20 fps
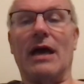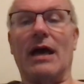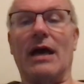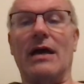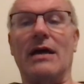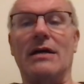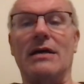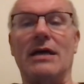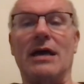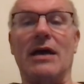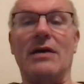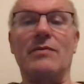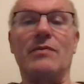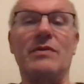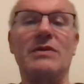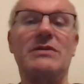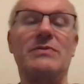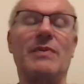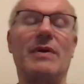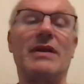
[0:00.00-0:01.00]
and
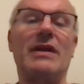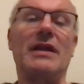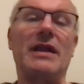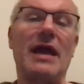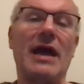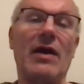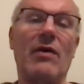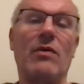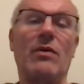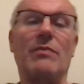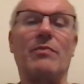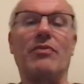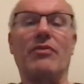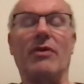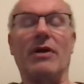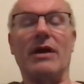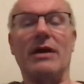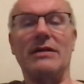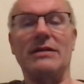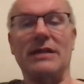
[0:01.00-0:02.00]
we spend an hour
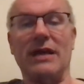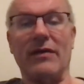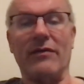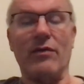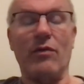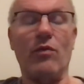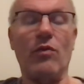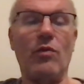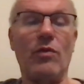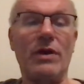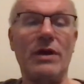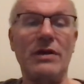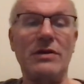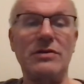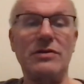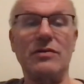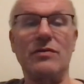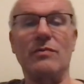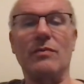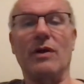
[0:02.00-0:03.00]
praying together, walking
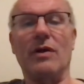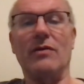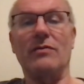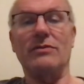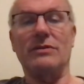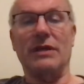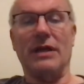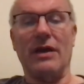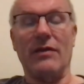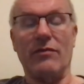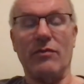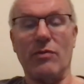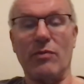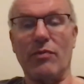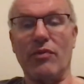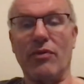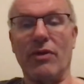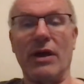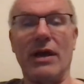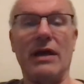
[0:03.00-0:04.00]
2 miles together
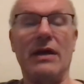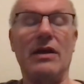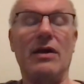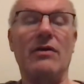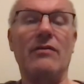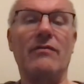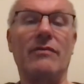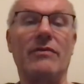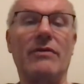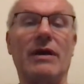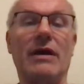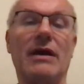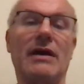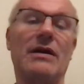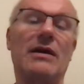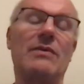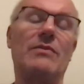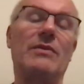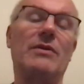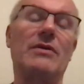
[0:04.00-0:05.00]
and praying over our
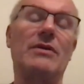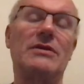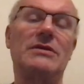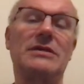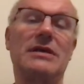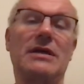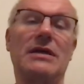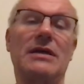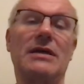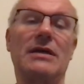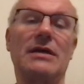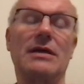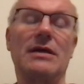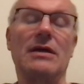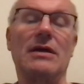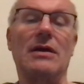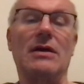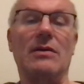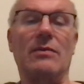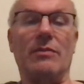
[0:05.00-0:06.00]
community.
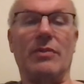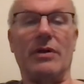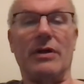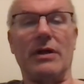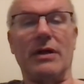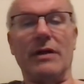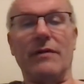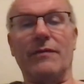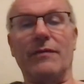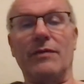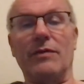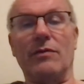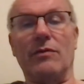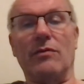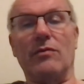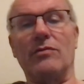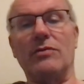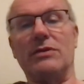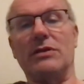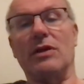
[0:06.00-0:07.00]
But if you
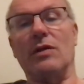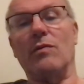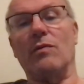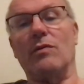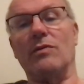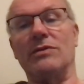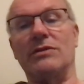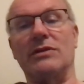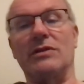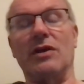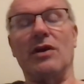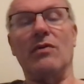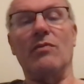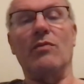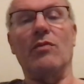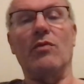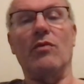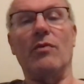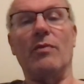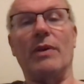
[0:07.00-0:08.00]
also want to know
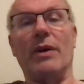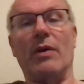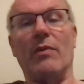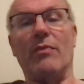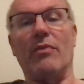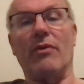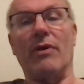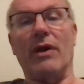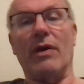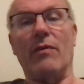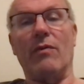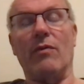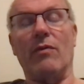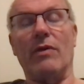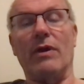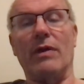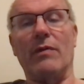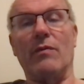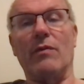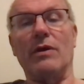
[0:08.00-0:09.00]
more about prayer
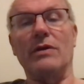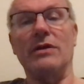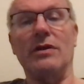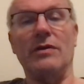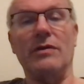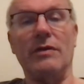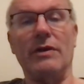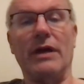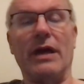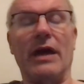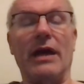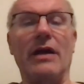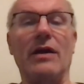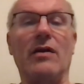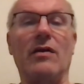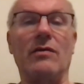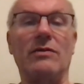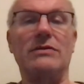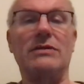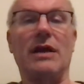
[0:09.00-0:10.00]
walking, why don't you get in
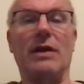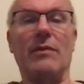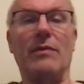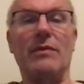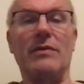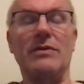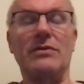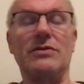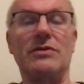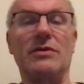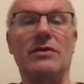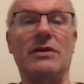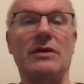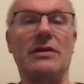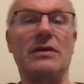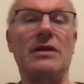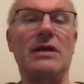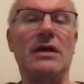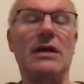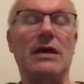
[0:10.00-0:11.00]
contact with us? You
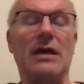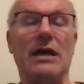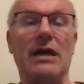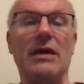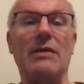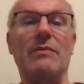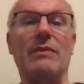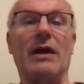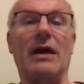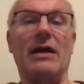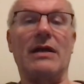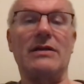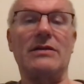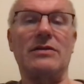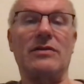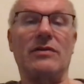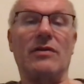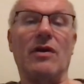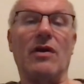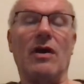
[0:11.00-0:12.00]
can email
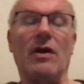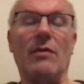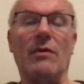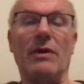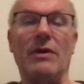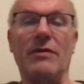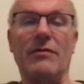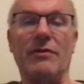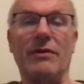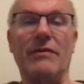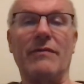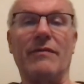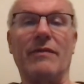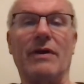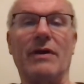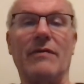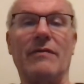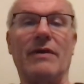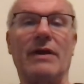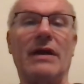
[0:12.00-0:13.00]
us on
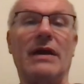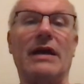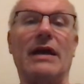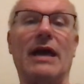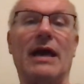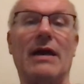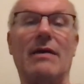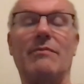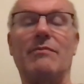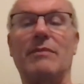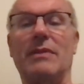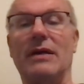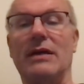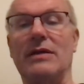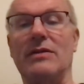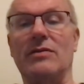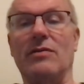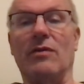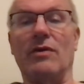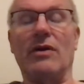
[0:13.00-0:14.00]

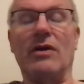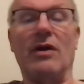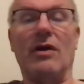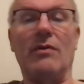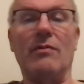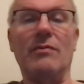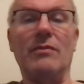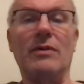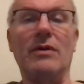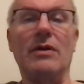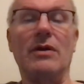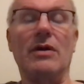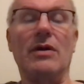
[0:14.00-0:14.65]
highway358@me.com.